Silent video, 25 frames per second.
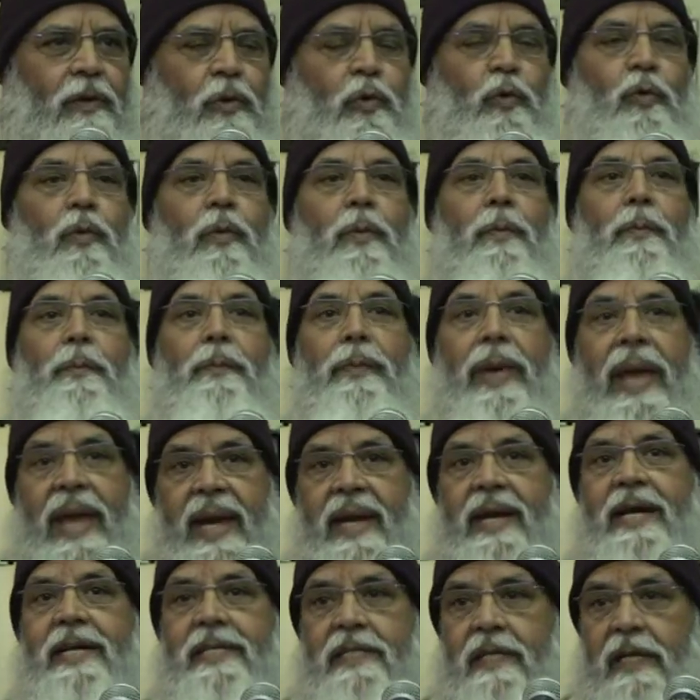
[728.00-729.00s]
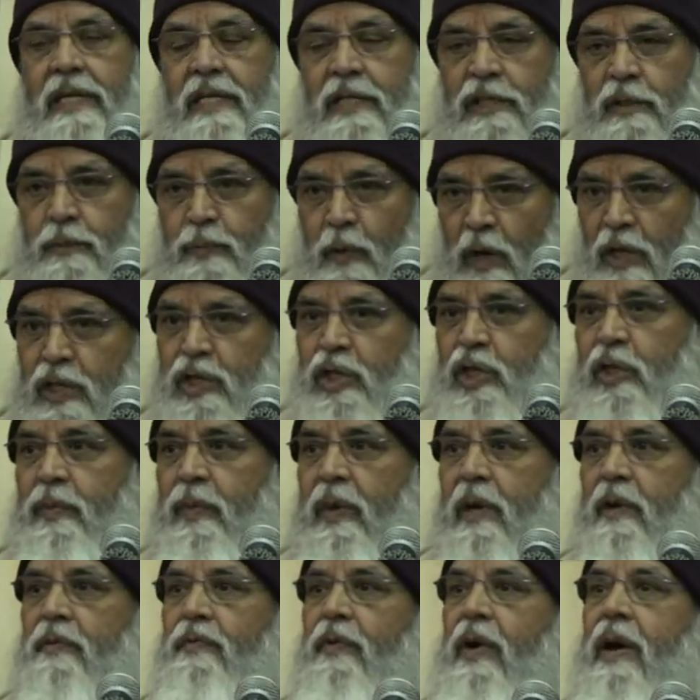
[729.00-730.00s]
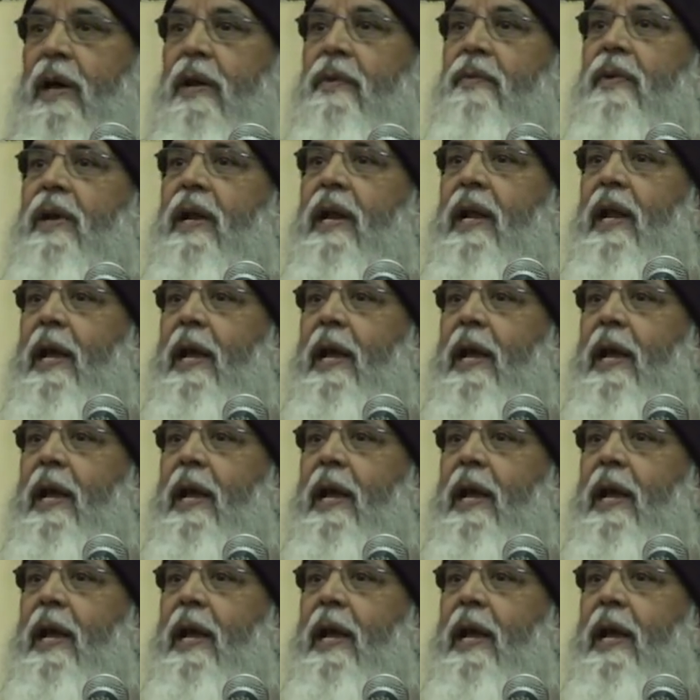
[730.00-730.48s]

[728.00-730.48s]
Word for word: To make us responsible for our